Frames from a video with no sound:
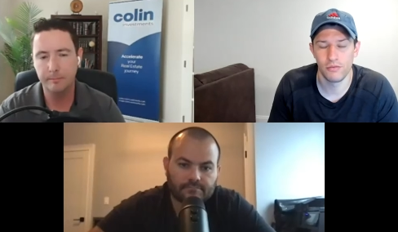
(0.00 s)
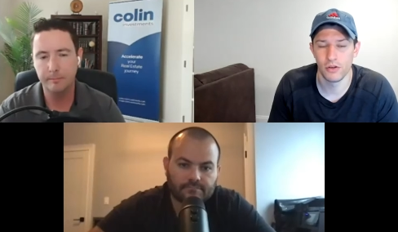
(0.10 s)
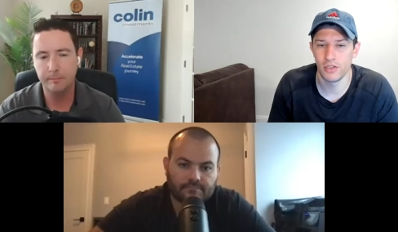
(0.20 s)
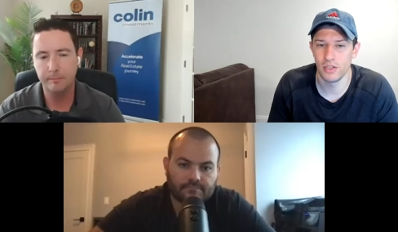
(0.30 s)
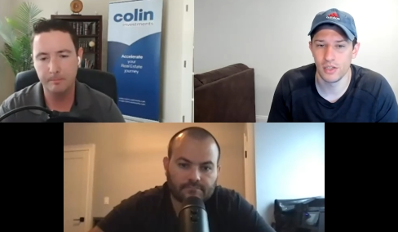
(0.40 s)

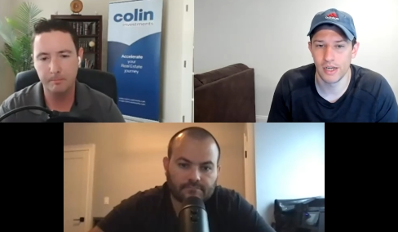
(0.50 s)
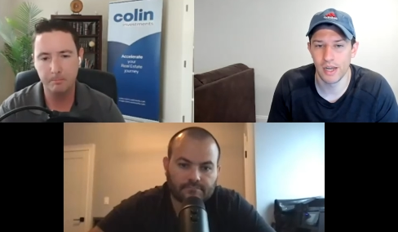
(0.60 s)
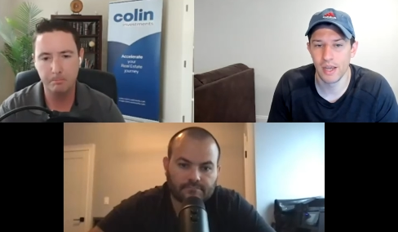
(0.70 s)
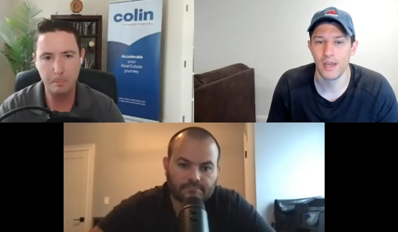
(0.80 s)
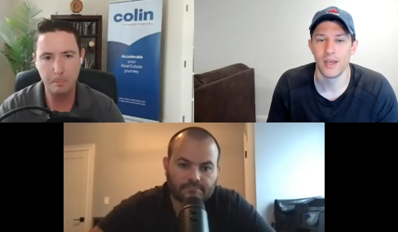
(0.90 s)
Speaker 1: versus like,
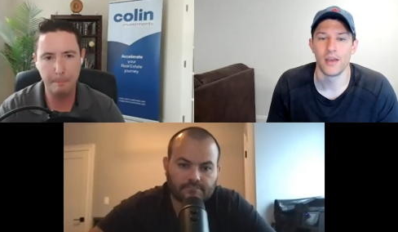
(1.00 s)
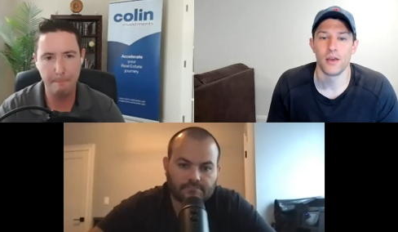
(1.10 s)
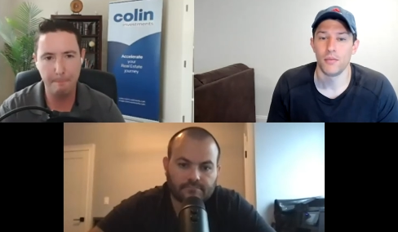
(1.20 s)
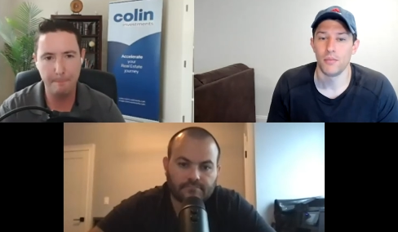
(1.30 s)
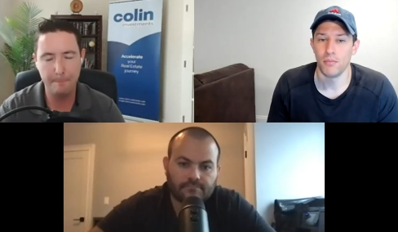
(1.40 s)

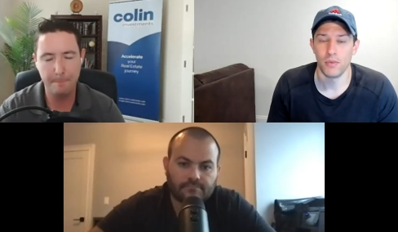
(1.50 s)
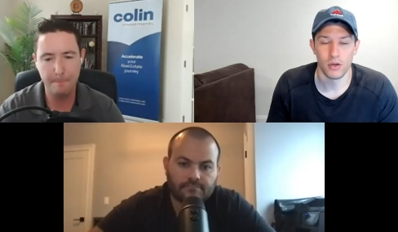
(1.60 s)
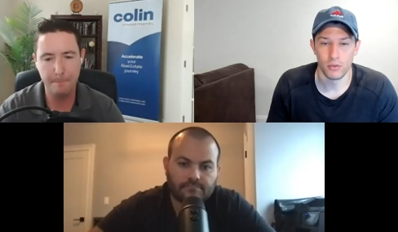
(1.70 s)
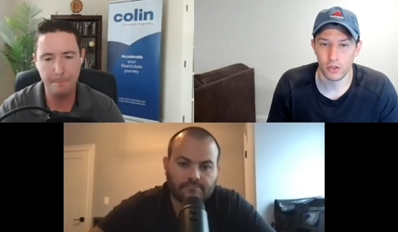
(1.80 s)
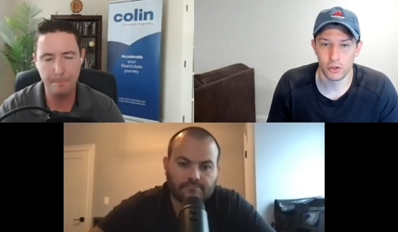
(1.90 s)
you
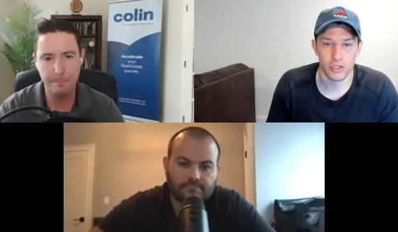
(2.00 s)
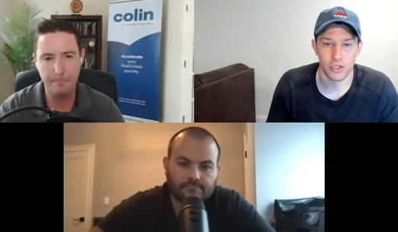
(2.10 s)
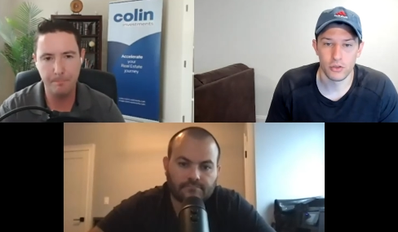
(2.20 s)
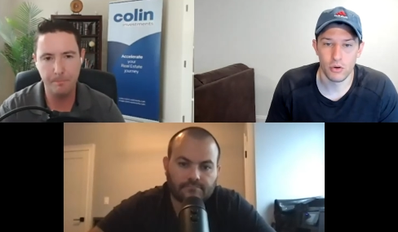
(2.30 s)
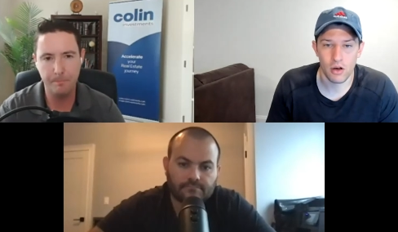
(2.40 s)
know, the
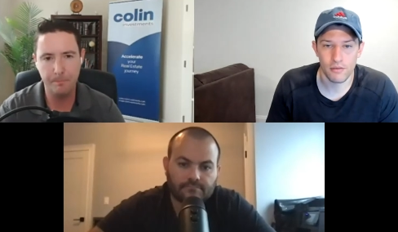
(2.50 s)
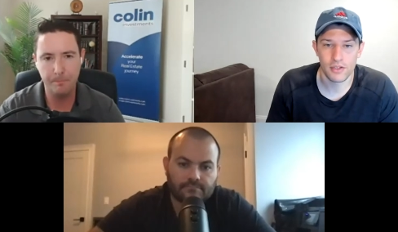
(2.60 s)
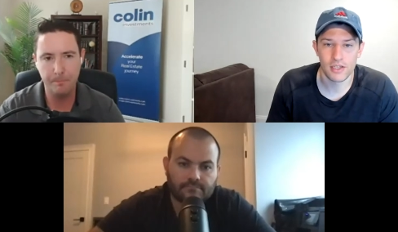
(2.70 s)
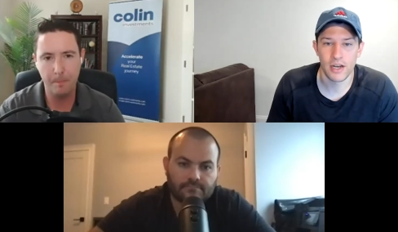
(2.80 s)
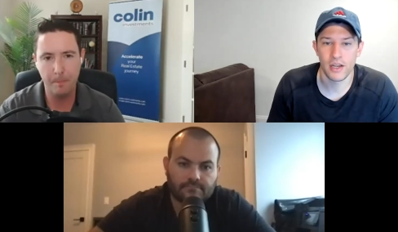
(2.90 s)
traditional
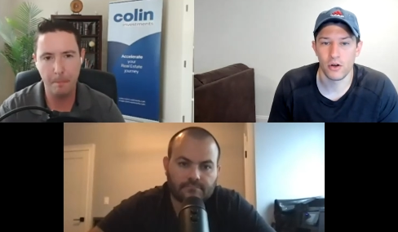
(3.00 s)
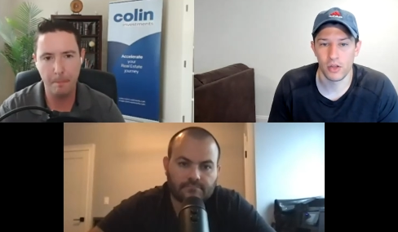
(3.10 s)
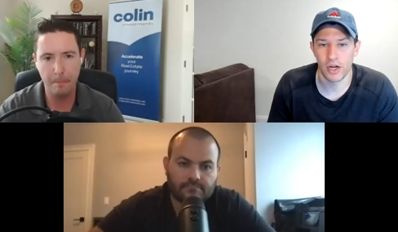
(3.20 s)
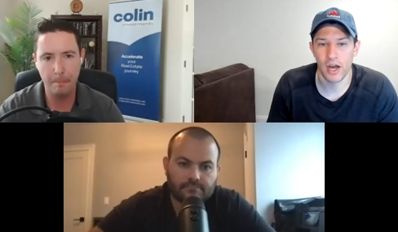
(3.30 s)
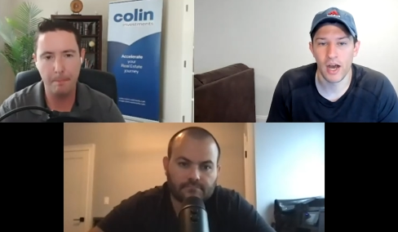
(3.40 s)
office setting or
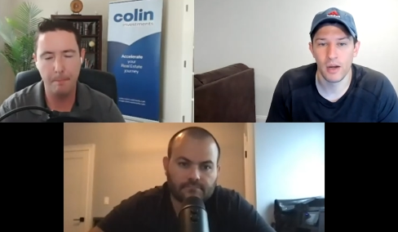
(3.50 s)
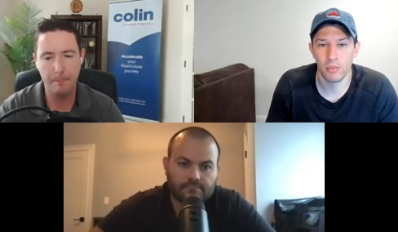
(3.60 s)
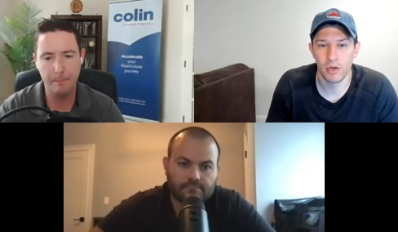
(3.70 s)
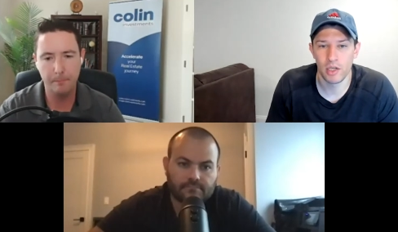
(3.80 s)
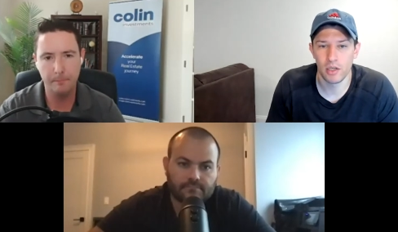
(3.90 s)
like a
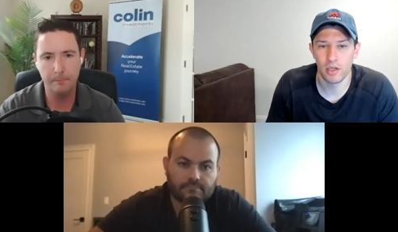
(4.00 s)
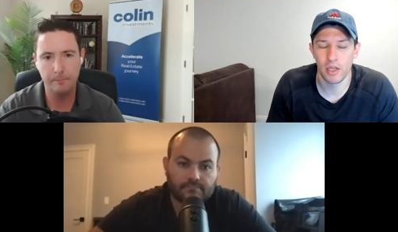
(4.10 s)
hybrid.